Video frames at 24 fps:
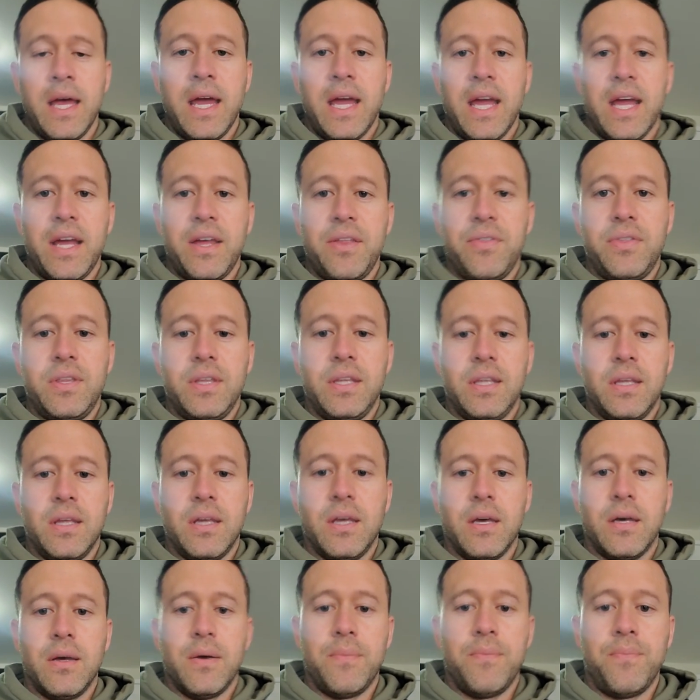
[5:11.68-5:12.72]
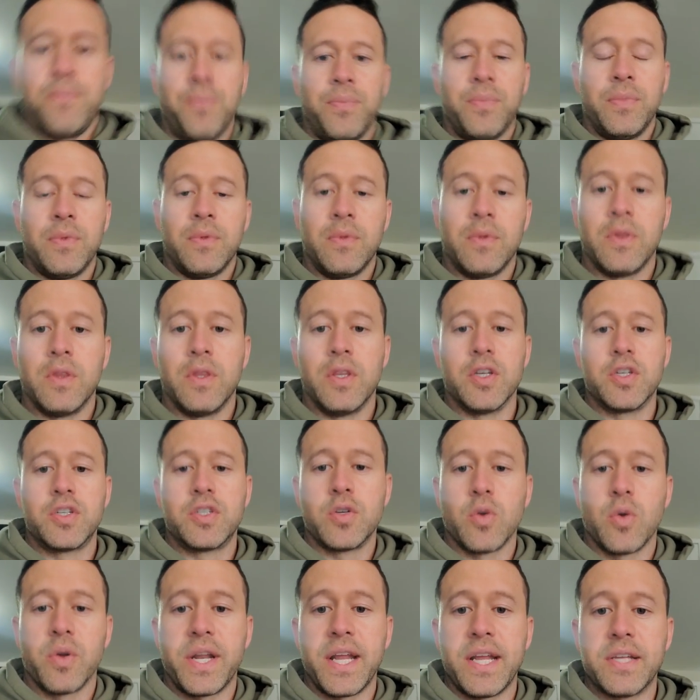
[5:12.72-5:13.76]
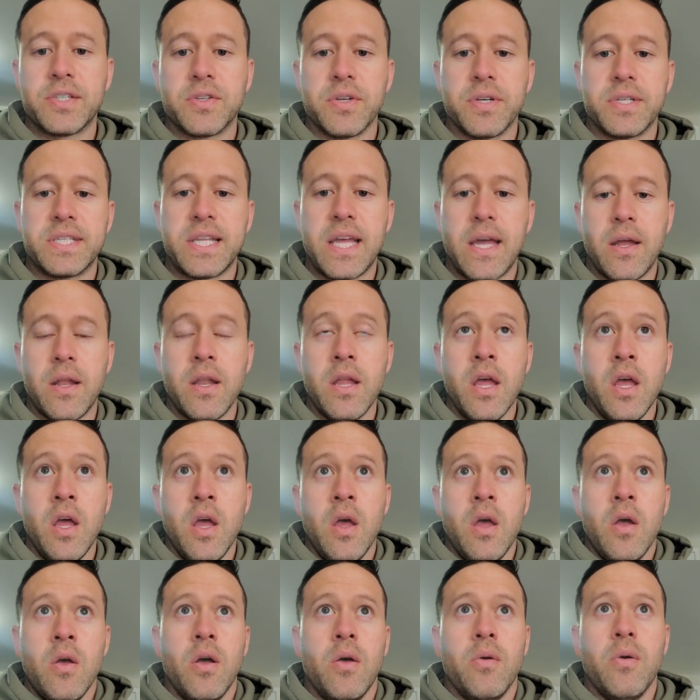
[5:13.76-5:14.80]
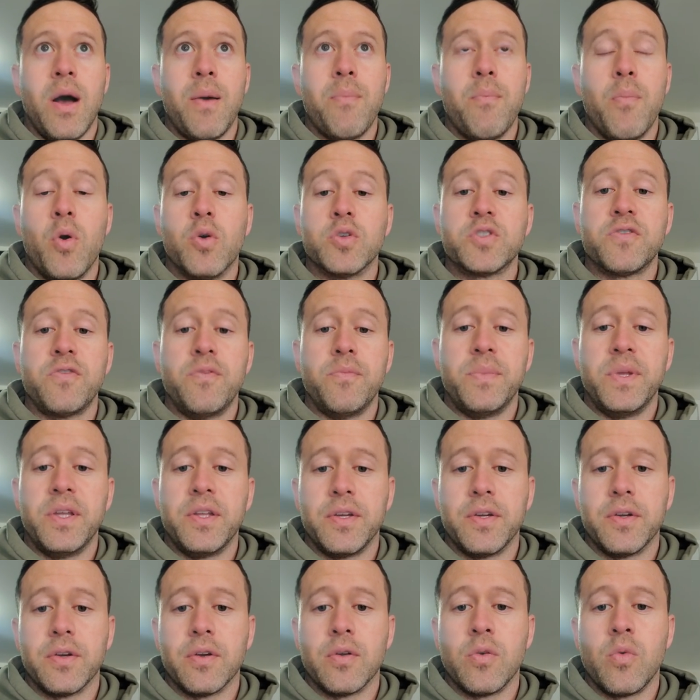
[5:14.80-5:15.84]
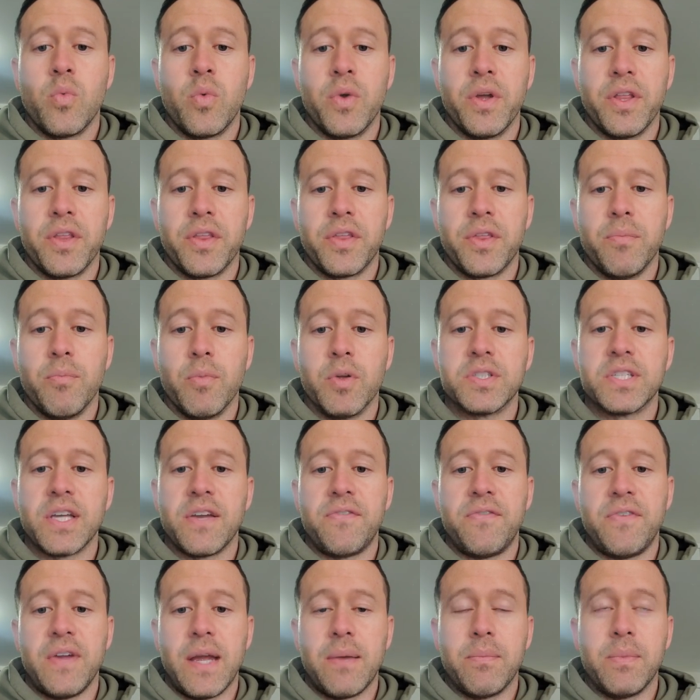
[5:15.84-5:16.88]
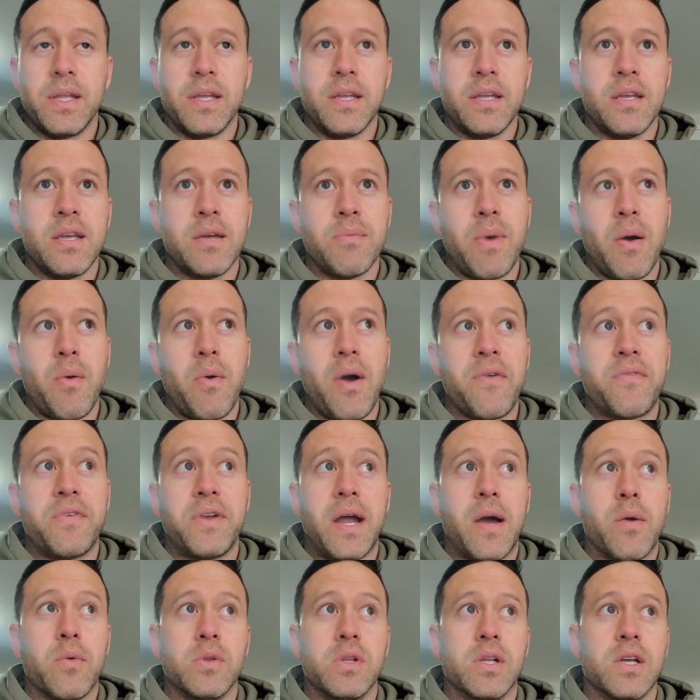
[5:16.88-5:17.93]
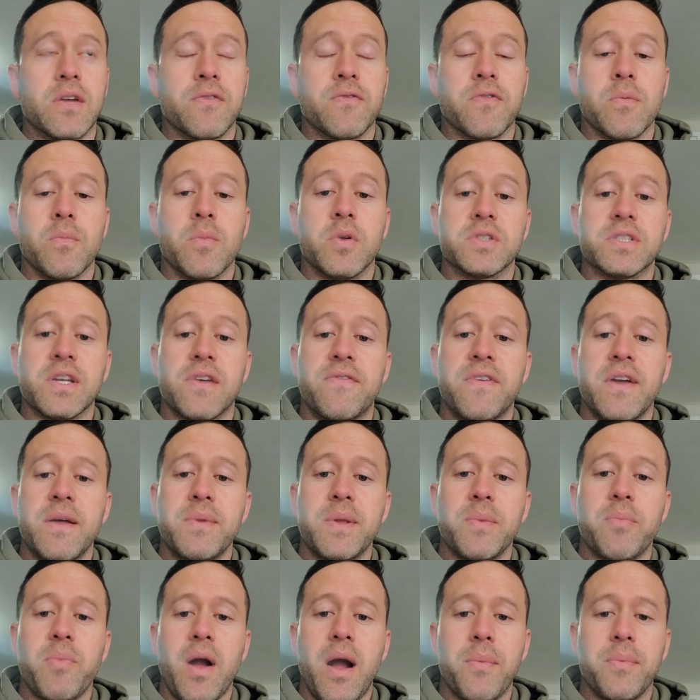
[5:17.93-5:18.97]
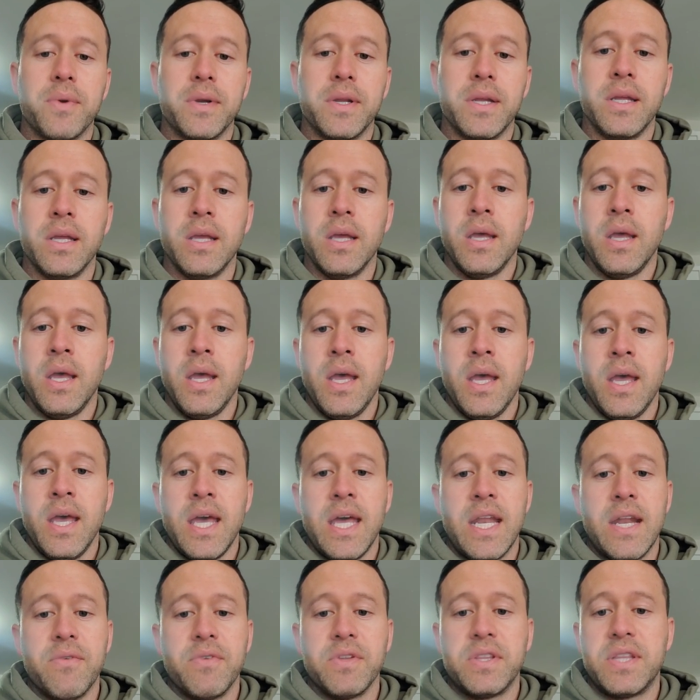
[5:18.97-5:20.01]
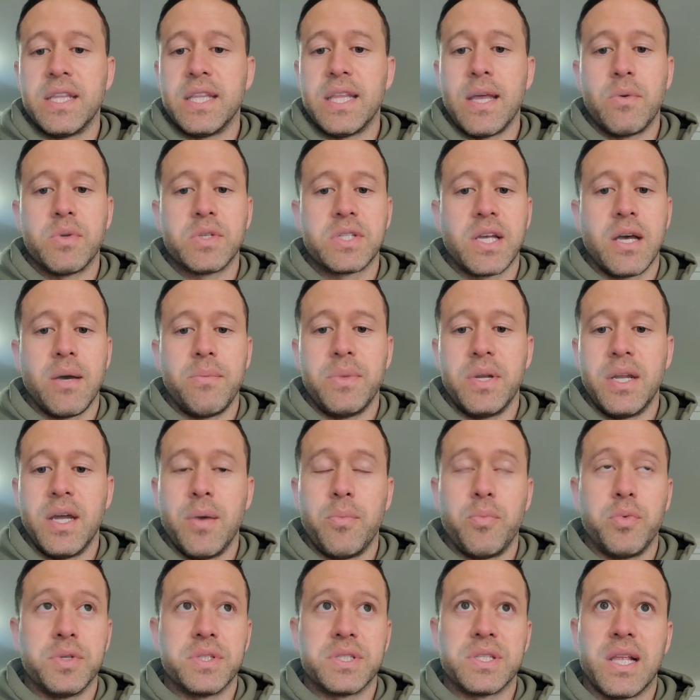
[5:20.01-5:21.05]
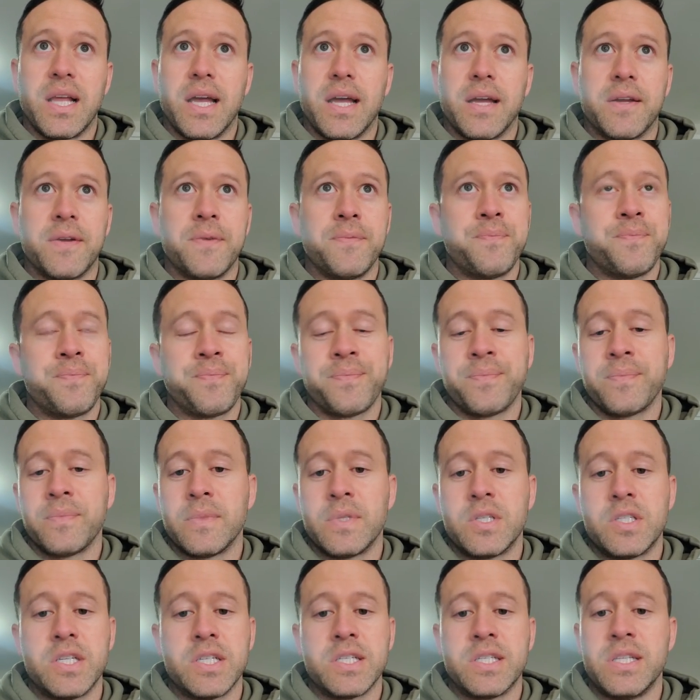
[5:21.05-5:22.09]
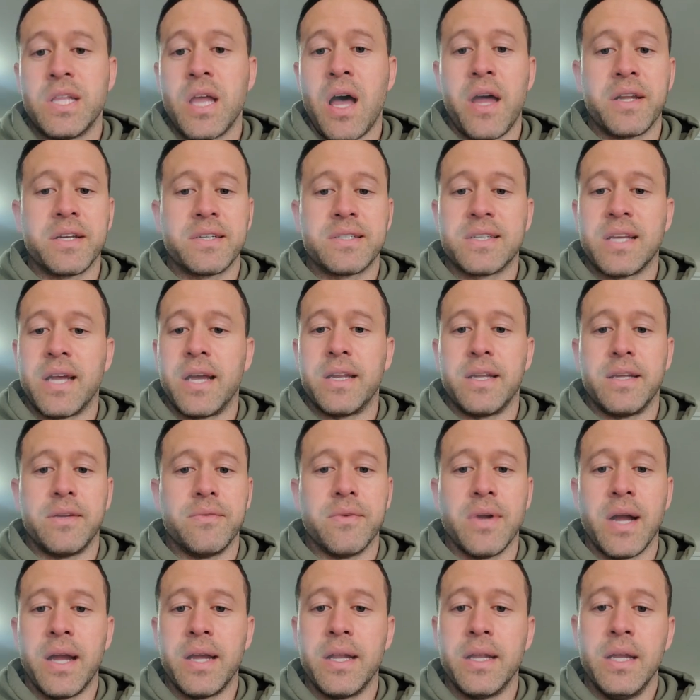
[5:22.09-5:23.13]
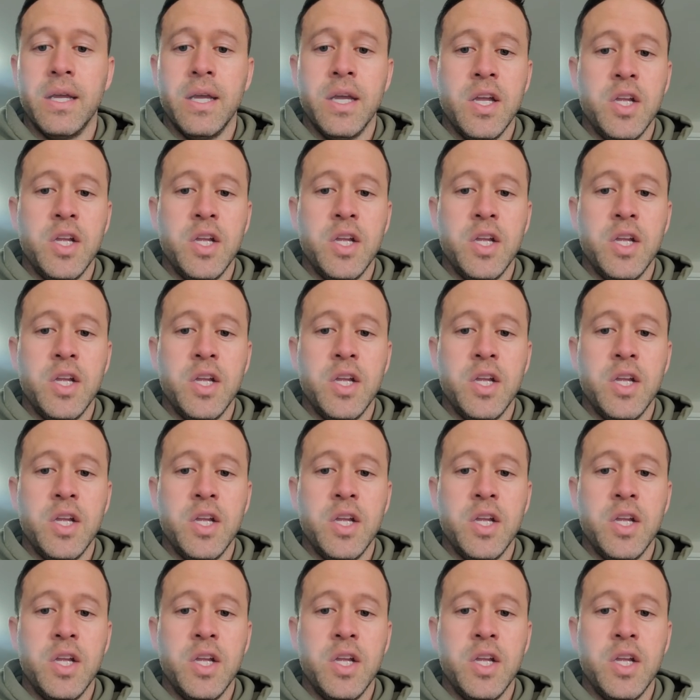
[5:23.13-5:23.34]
And the, um, the short answer is that I'm most familiar with multifamily. My wife and I were looking for multifamily property and everything that was coming up was like just not exciting, right?